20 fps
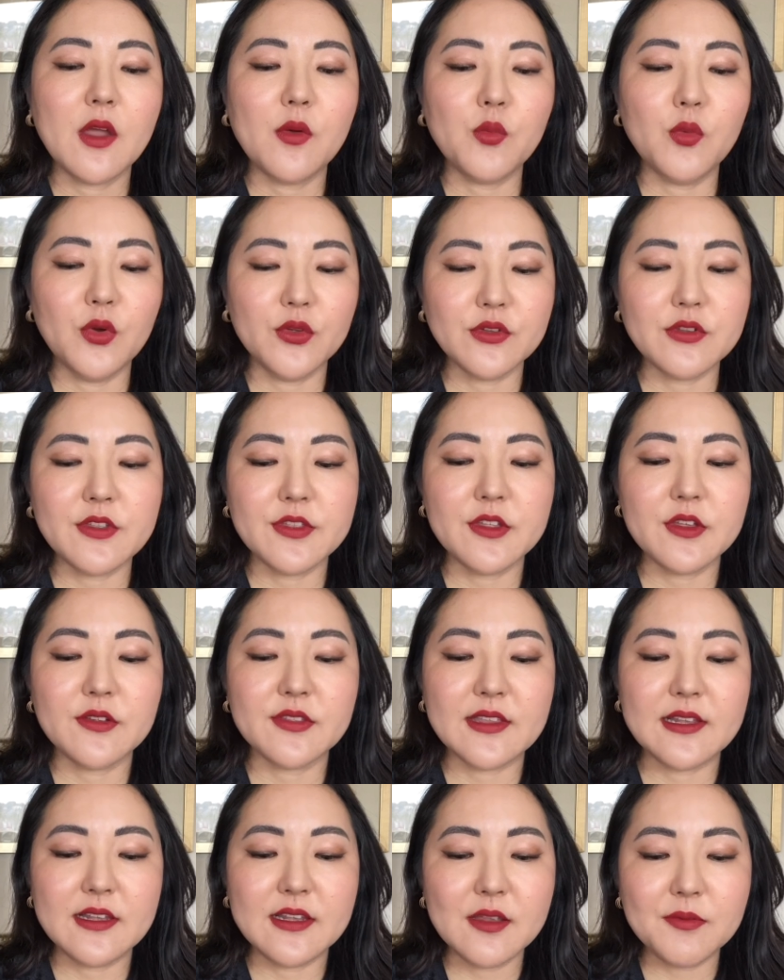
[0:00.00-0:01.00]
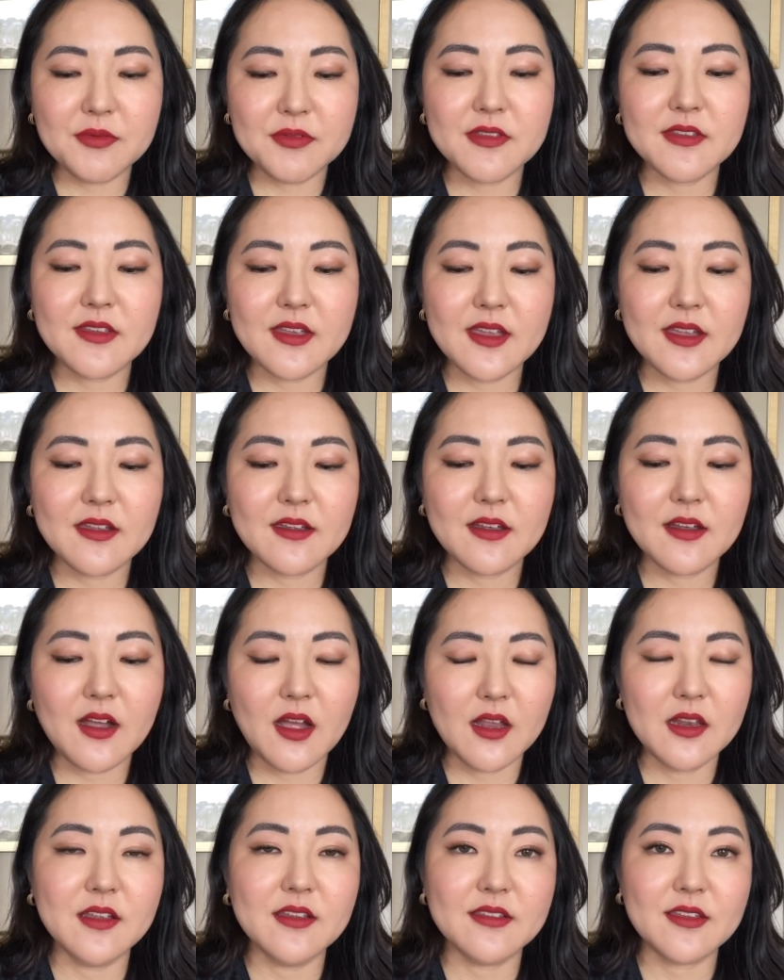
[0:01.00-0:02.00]
What do you think of the lipstick
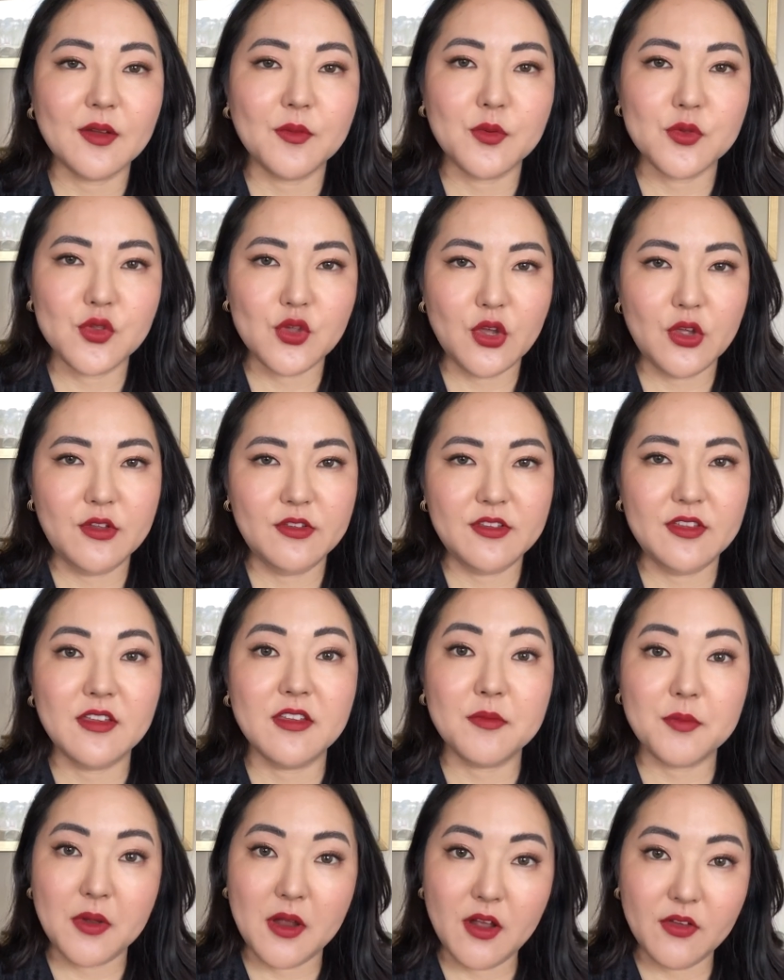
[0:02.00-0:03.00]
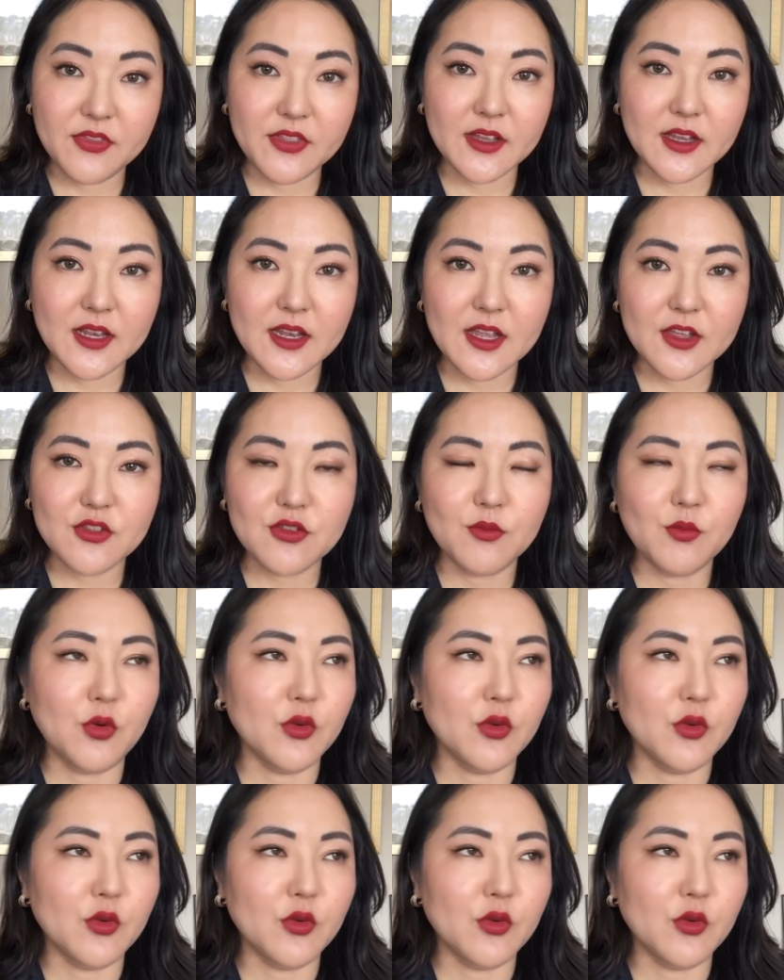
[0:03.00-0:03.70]
colours that were chosen as part of the collection?